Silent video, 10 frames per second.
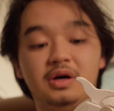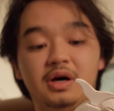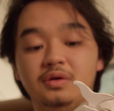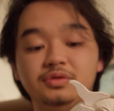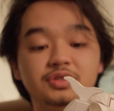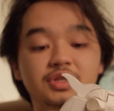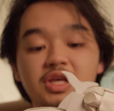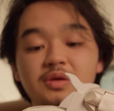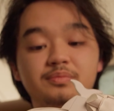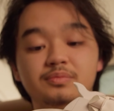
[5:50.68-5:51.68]
I'll just
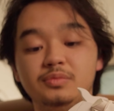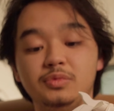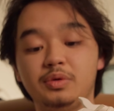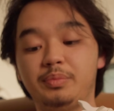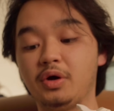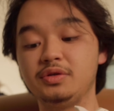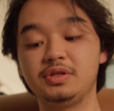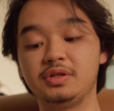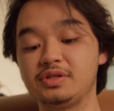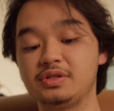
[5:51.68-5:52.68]
keep
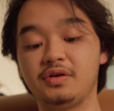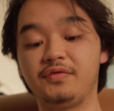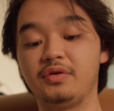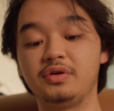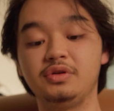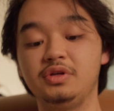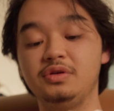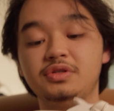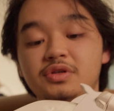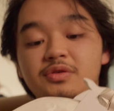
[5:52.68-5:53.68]
posting this stuff on
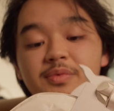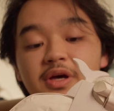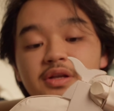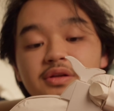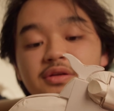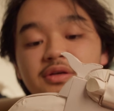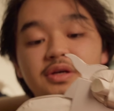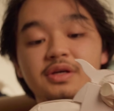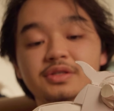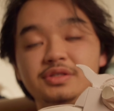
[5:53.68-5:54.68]
YouTube and
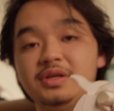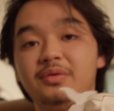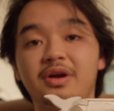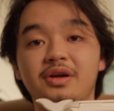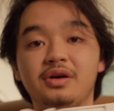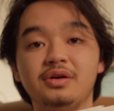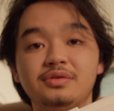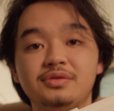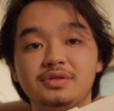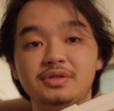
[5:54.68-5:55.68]
see where it
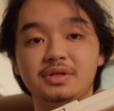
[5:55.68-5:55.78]
goes.